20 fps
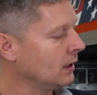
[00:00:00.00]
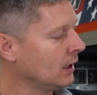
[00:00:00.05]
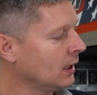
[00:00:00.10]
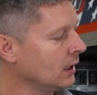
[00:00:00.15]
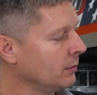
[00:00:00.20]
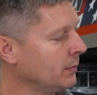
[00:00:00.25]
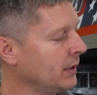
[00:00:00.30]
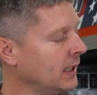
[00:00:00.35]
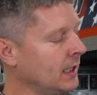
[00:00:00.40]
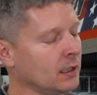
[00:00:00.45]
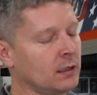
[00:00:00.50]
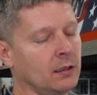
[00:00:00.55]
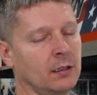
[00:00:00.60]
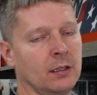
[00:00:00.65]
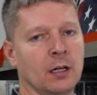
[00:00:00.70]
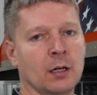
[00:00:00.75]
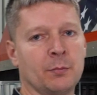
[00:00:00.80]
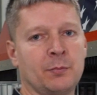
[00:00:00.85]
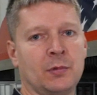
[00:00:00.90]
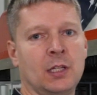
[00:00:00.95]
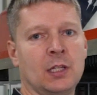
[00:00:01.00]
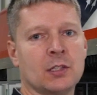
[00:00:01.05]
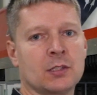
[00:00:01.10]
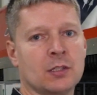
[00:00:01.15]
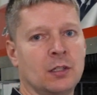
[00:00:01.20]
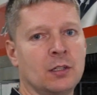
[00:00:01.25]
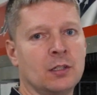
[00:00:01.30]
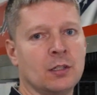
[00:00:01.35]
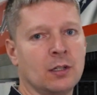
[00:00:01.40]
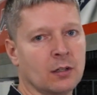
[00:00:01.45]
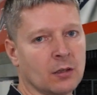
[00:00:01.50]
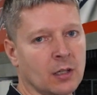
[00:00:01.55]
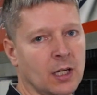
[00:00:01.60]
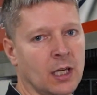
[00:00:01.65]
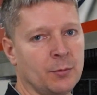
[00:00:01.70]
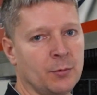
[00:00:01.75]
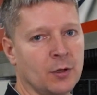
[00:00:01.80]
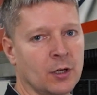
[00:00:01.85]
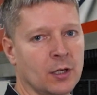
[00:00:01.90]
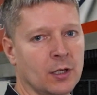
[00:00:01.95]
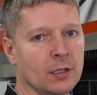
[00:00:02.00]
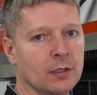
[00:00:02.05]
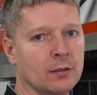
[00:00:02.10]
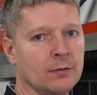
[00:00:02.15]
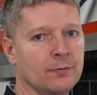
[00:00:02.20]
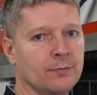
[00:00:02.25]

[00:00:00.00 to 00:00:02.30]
it automatically updates into your library.